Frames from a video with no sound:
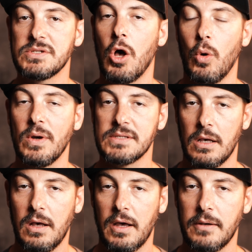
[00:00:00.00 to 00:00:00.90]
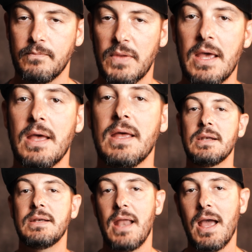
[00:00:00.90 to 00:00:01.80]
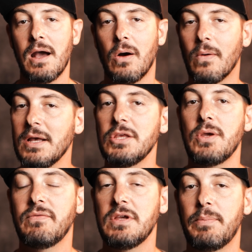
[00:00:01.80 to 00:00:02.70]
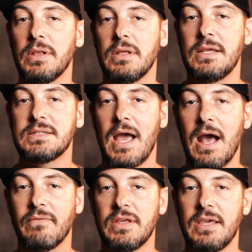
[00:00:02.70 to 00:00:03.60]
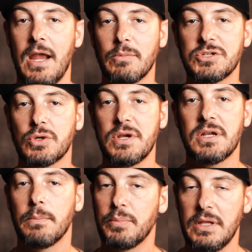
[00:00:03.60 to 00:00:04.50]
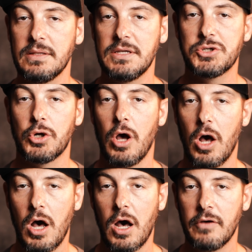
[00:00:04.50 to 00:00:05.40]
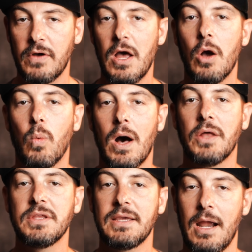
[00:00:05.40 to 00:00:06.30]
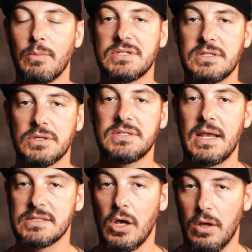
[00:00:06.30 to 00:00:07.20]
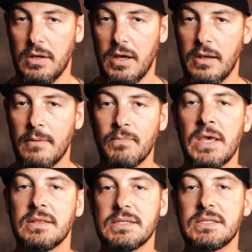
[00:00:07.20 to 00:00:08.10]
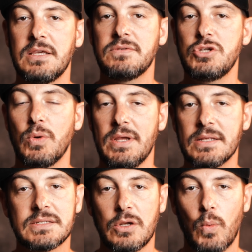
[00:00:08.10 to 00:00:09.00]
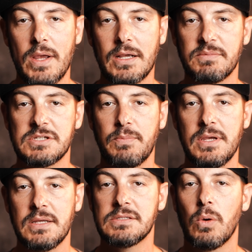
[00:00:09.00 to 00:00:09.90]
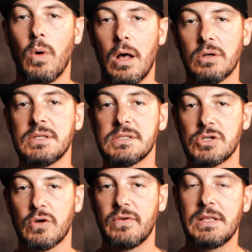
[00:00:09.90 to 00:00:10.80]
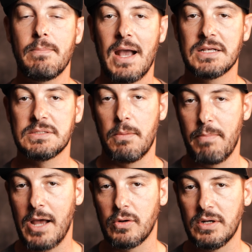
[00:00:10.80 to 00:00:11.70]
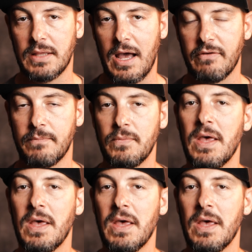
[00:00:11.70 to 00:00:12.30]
was always on. Now, you have the ability to have the camera screen completely turn off while the camera still stays on. This gives you instant wake-up speeds while conserving the maximum battery life.